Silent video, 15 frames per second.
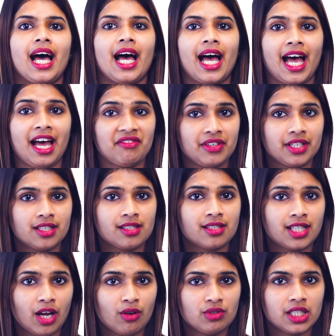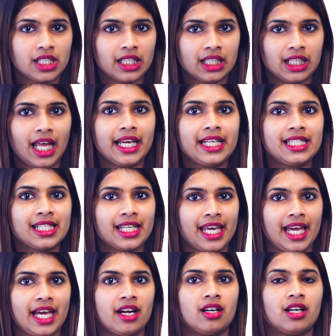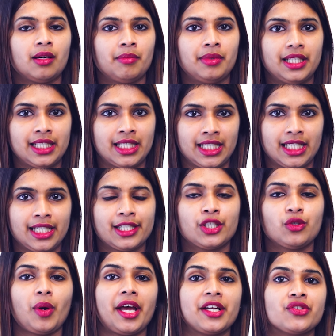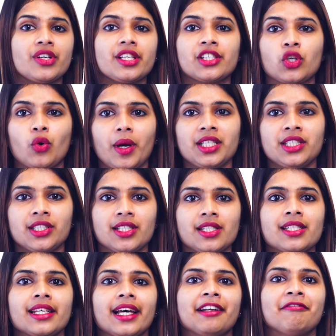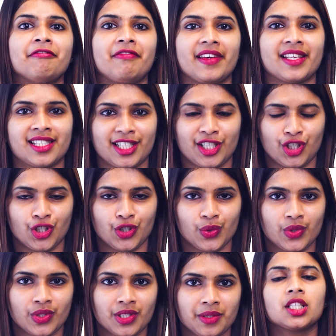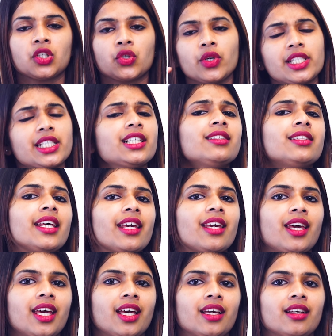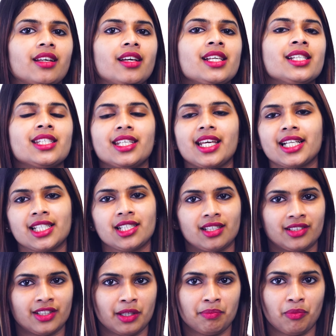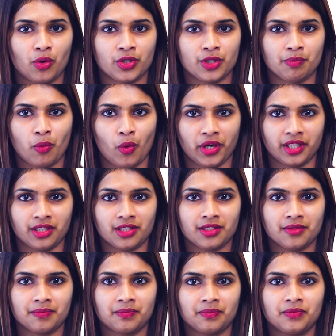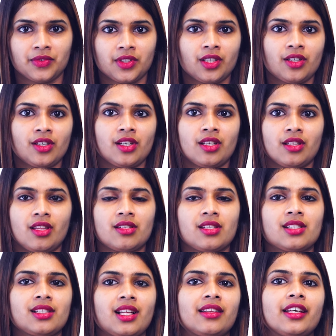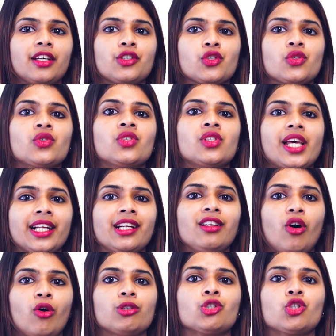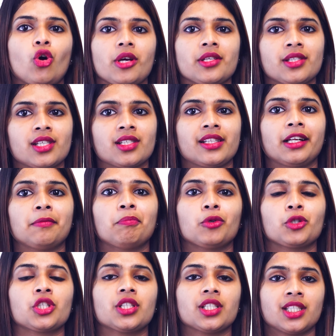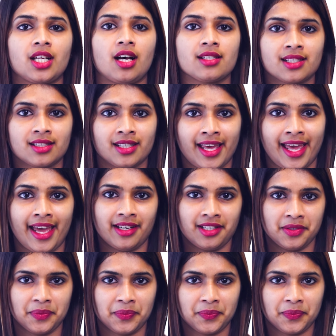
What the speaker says: having astounding client care abilities to address questions and fix issues. Critical thinking is yet another important point. This is nothing to settle on choices that push the task ahead.